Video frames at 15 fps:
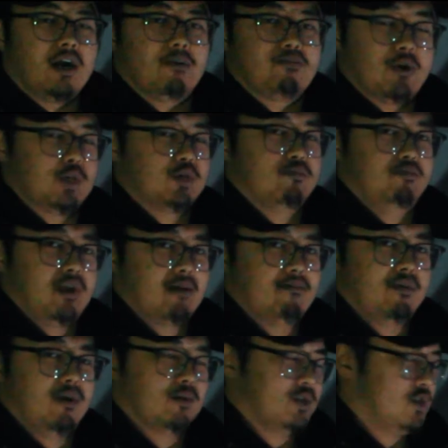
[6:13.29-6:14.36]
pressure plate
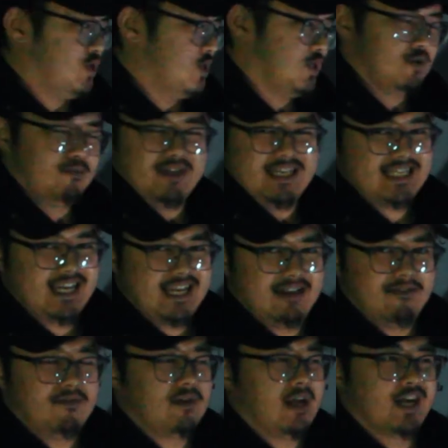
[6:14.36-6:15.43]
bolts just to be
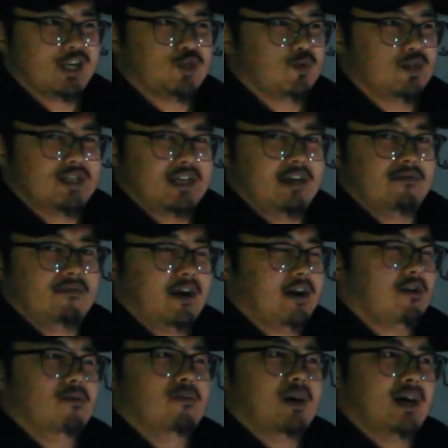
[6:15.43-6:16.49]
safe, extra safe. I
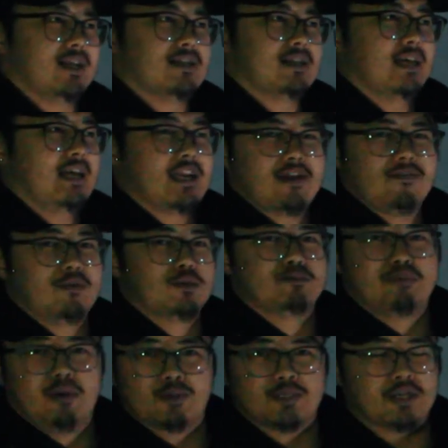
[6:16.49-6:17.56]
don't want any of those
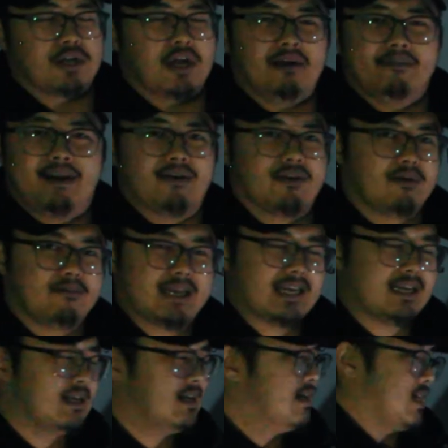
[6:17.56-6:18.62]
bolts to come out on
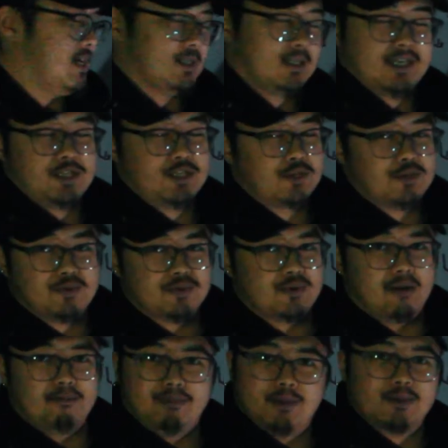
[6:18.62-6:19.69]
me because I do
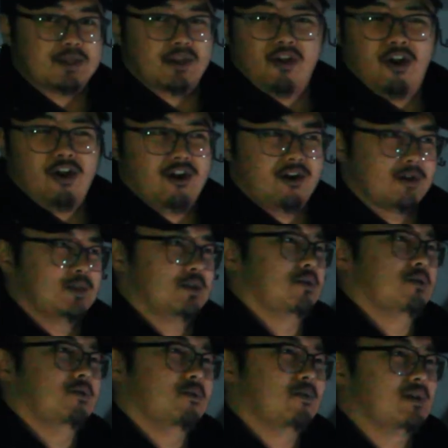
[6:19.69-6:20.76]
abuse the car.
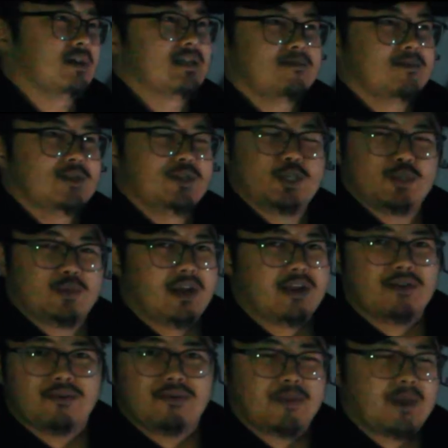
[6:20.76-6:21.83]
So just
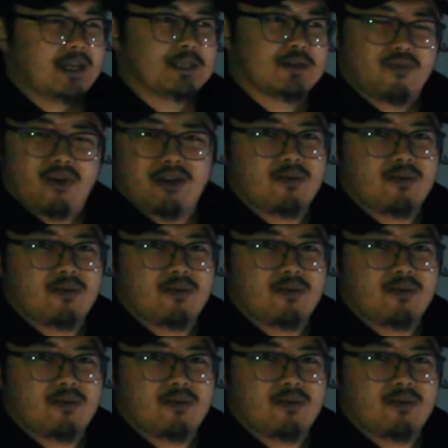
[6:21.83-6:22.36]
trying to do things the right